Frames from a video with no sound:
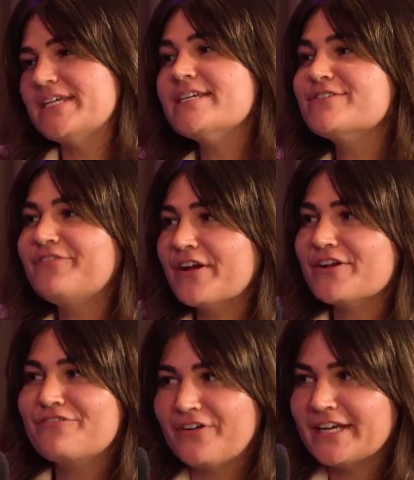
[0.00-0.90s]
he's
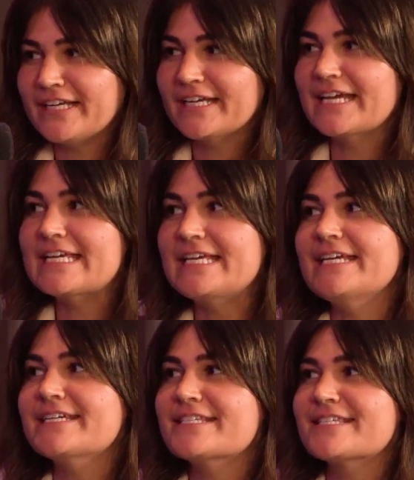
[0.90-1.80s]
very funny.
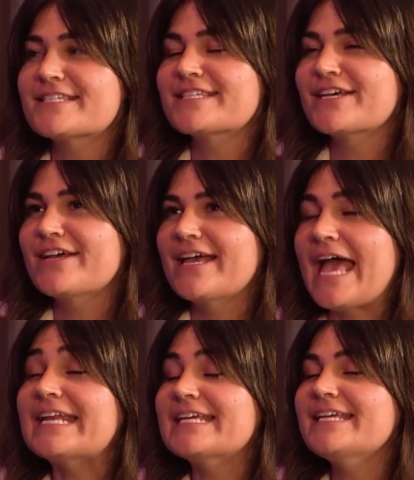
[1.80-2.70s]
He is,
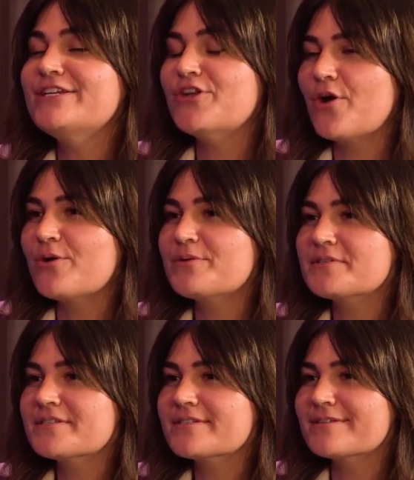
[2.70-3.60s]
and he
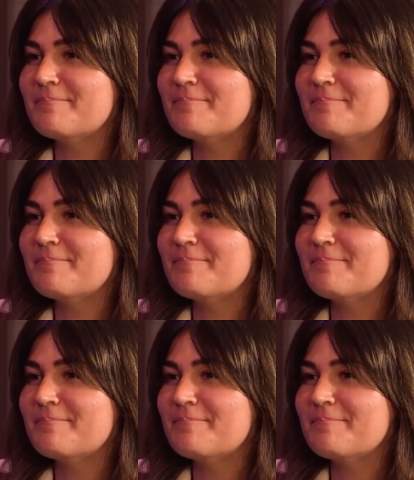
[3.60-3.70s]
knows